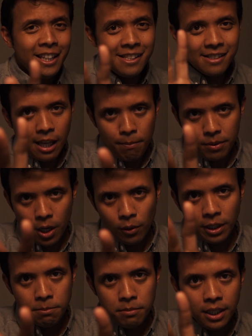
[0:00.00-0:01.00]
stepped down
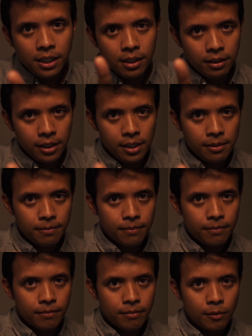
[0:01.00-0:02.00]
immediately
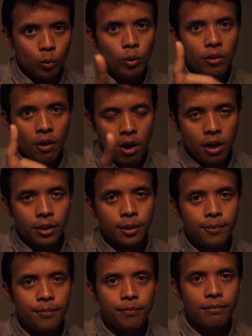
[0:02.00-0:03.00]
with
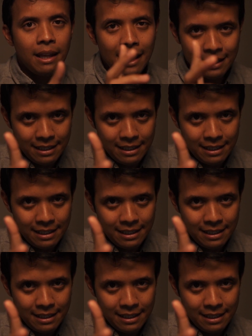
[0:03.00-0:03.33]
honor and